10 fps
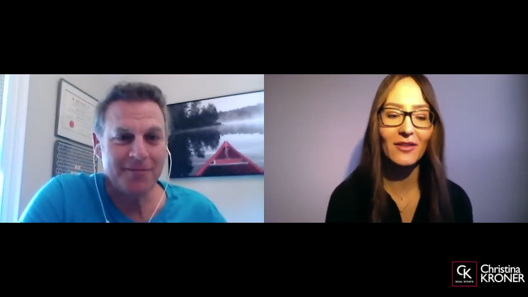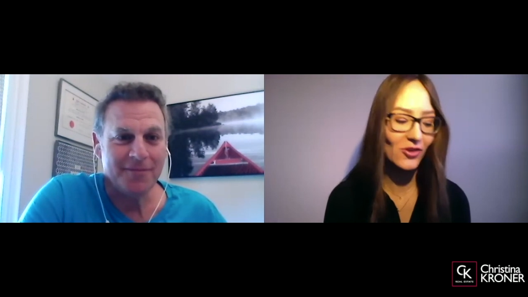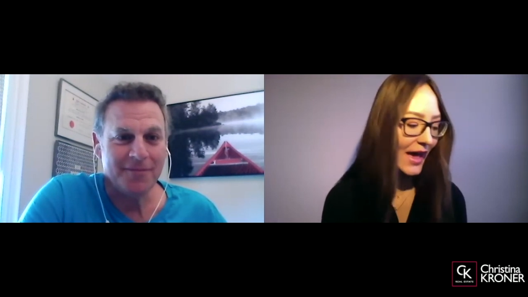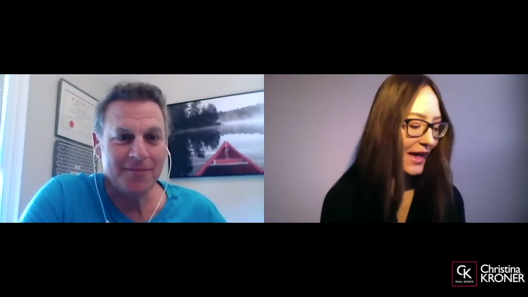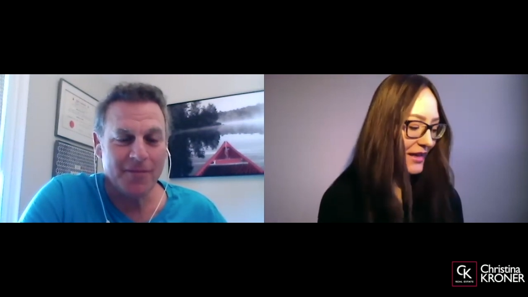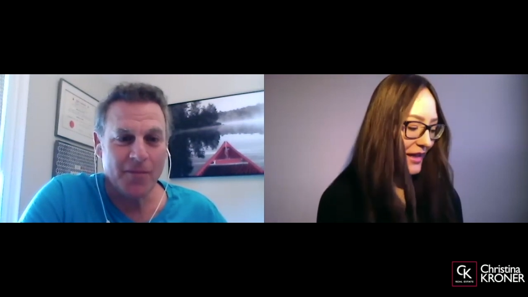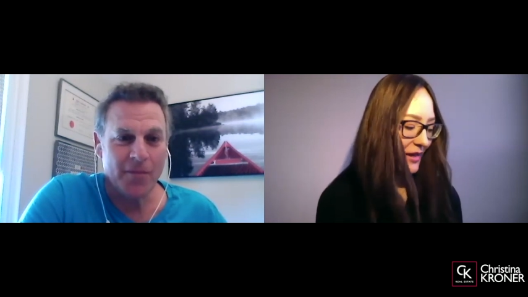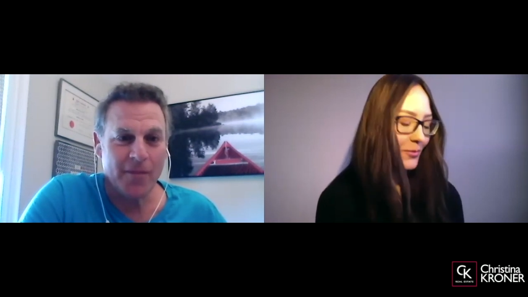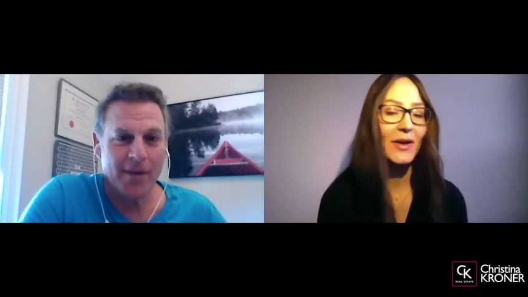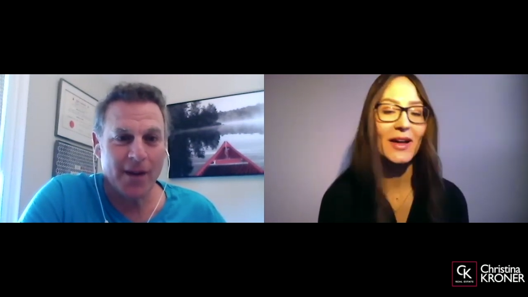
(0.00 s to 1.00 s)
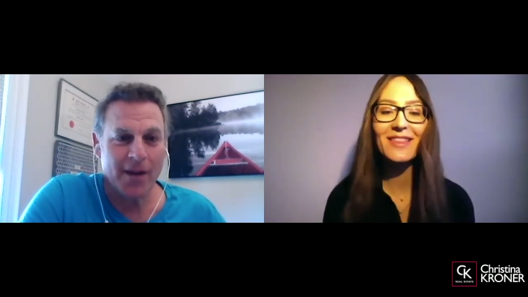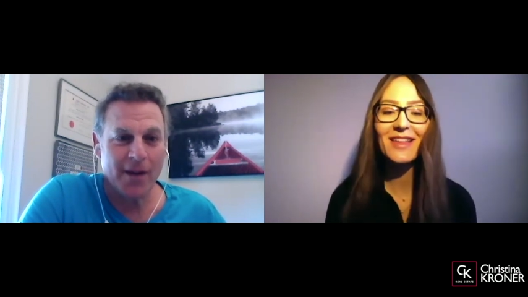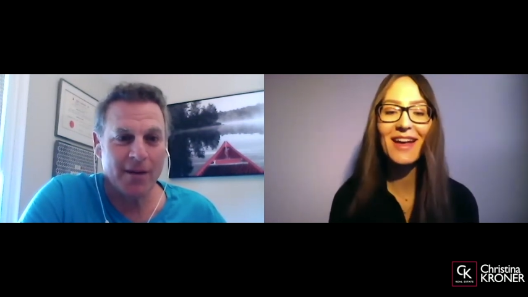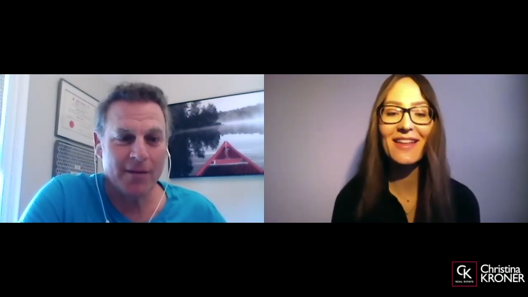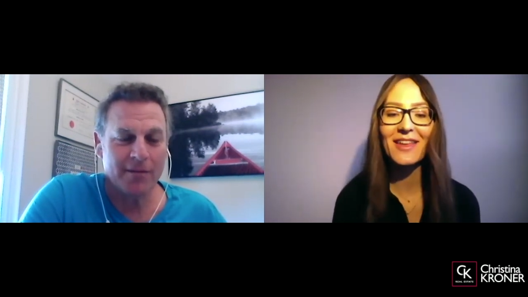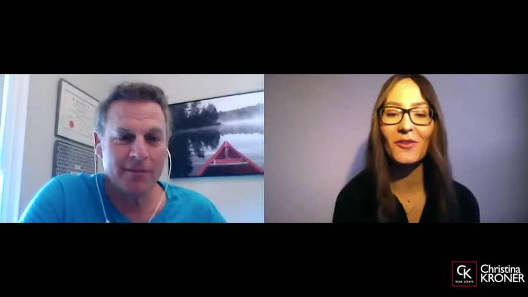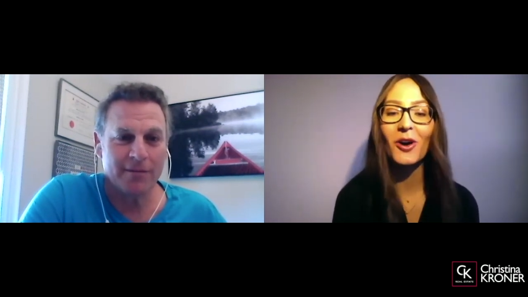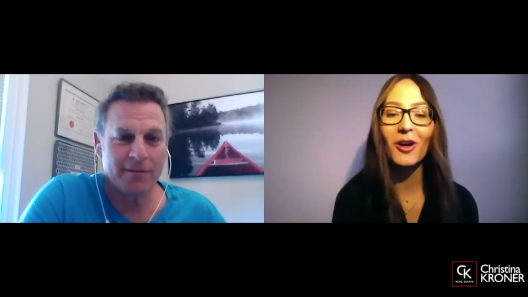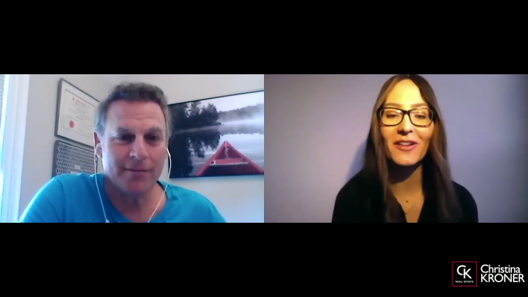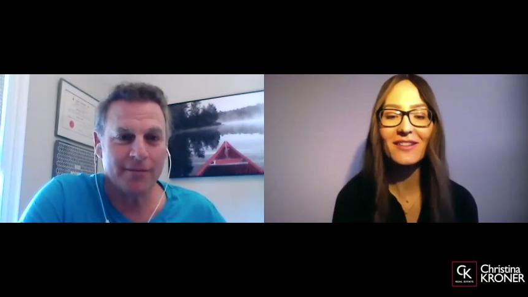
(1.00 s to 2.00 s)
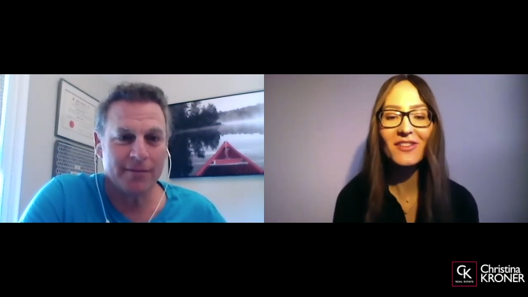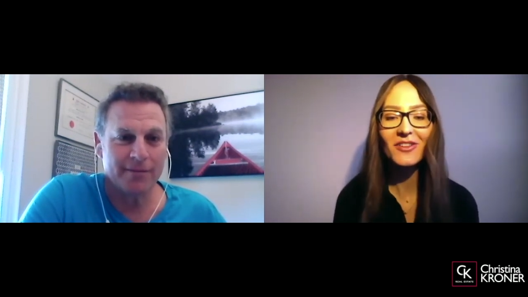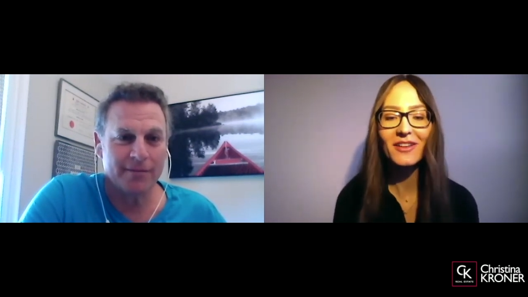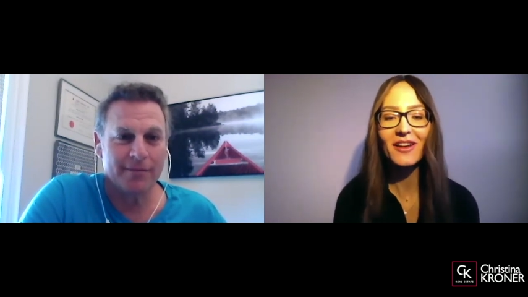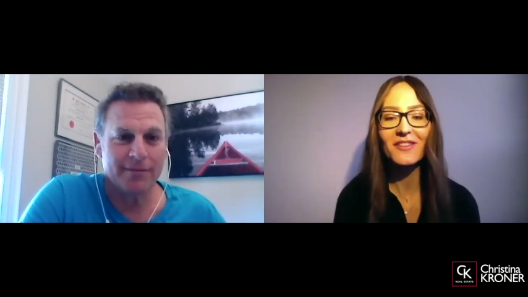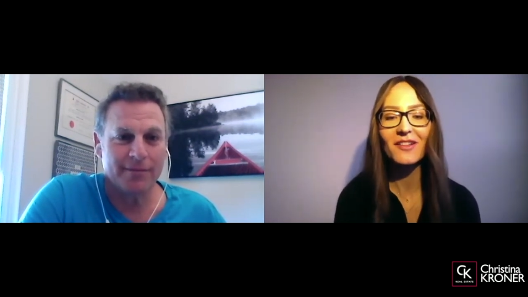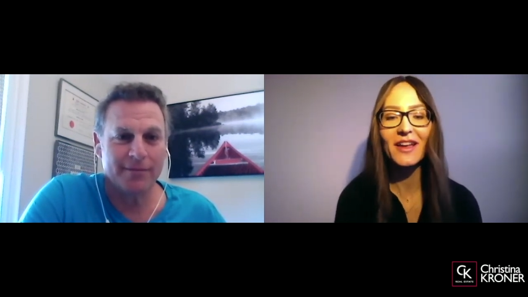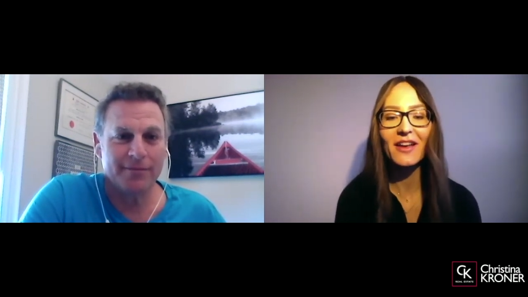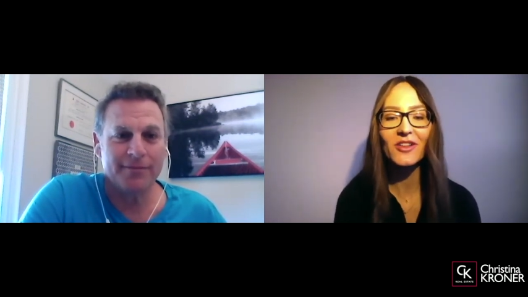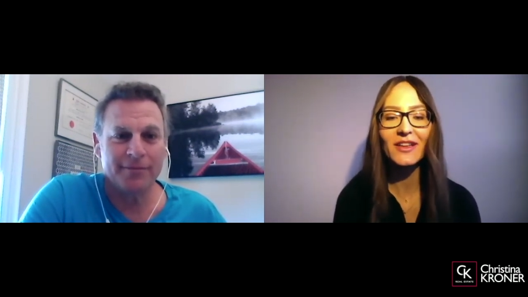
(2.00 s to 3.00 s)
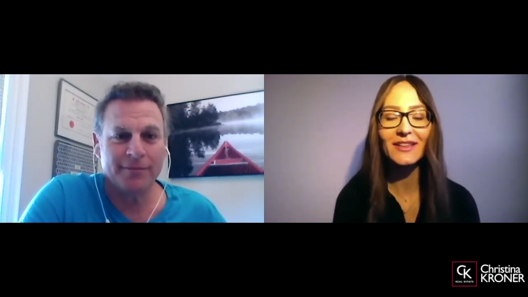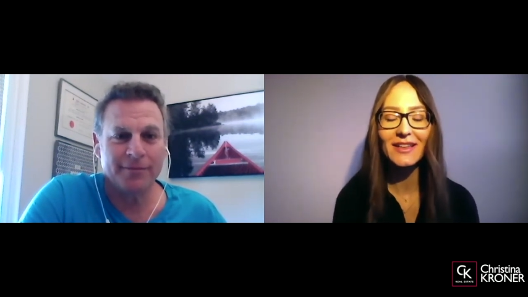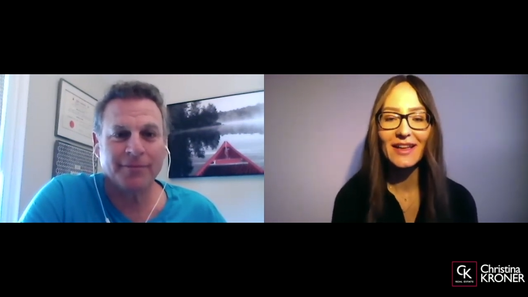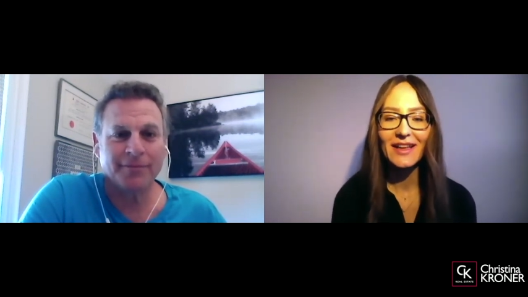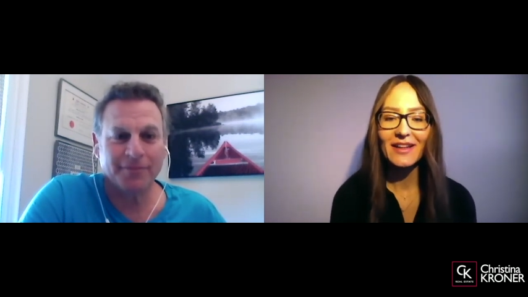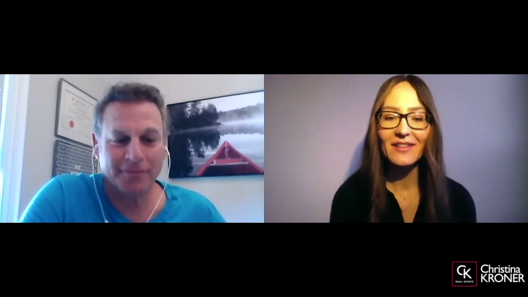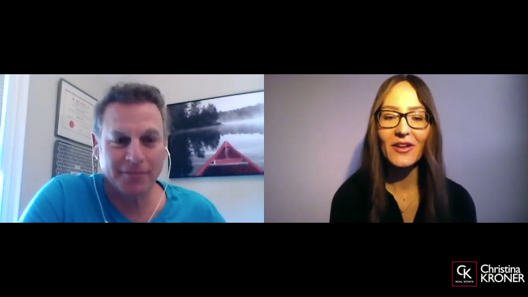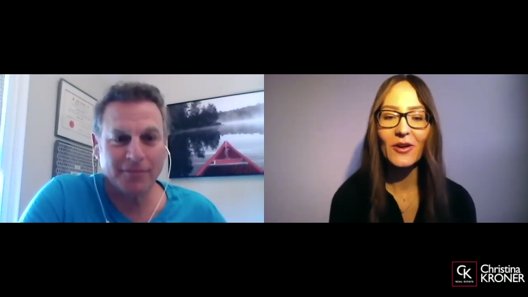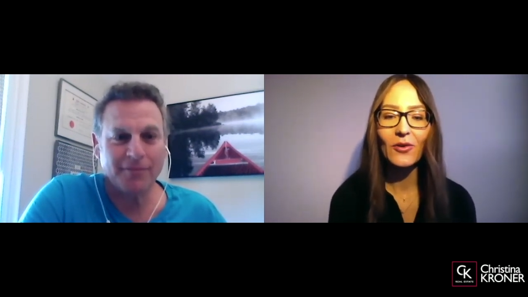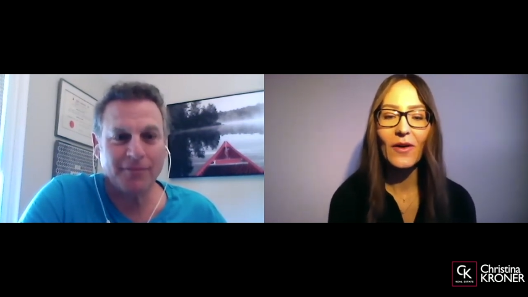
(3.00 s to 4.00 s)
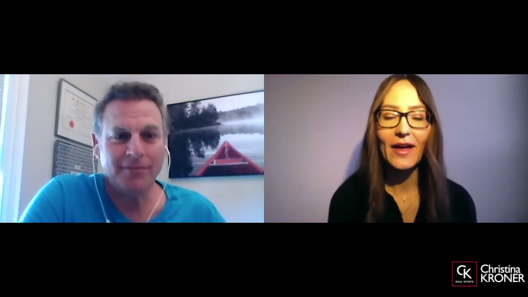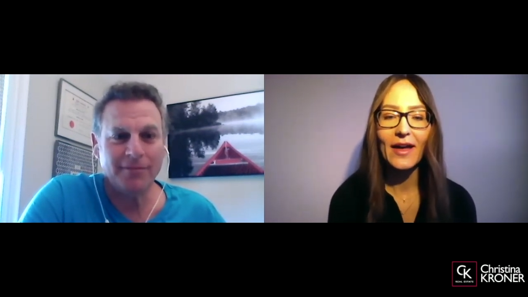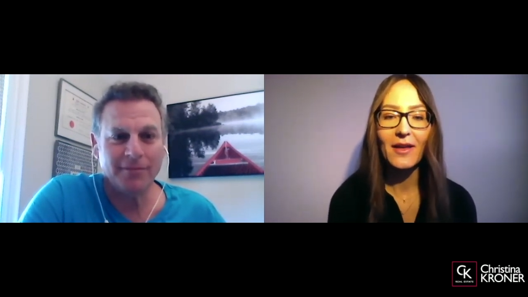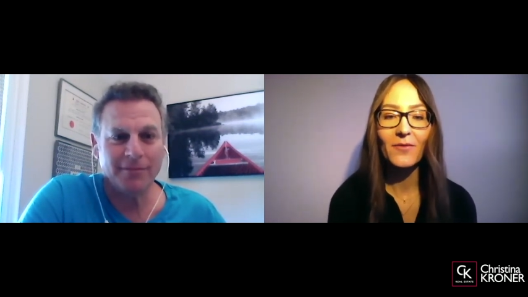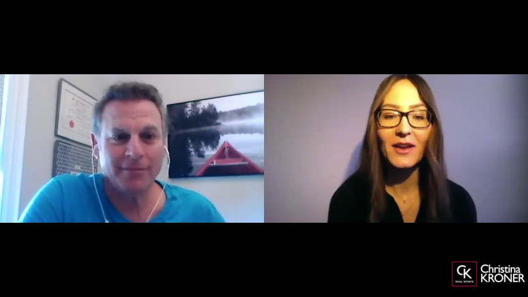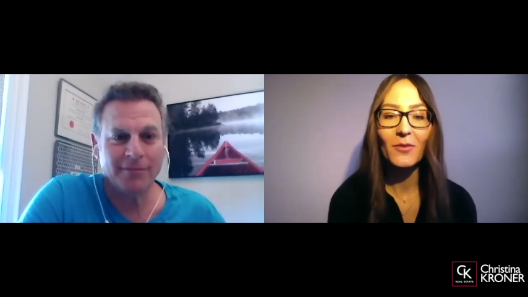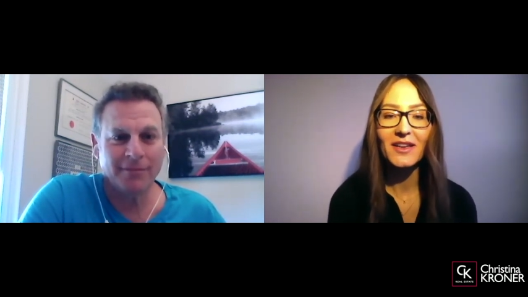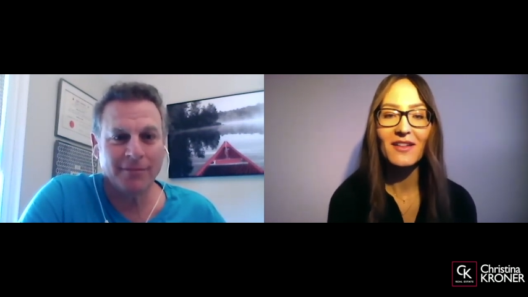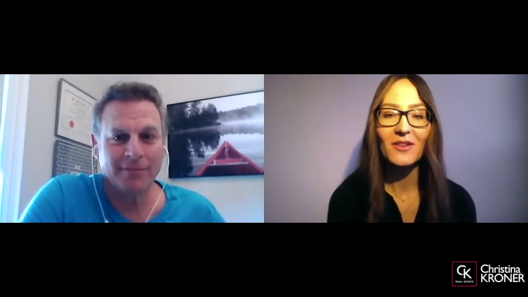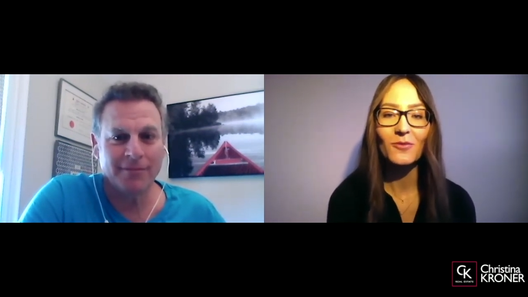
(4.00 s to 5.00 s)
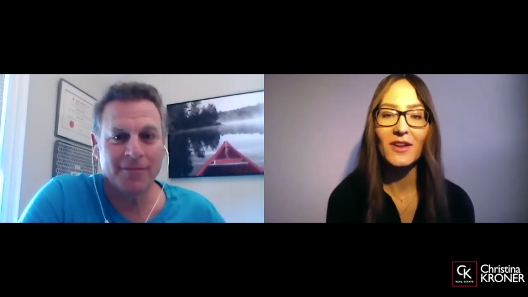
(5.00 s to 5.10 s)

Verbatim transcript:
Speaker 1: chat, but uh, they were all answered in our discussion. So uh, if anyone needs to reach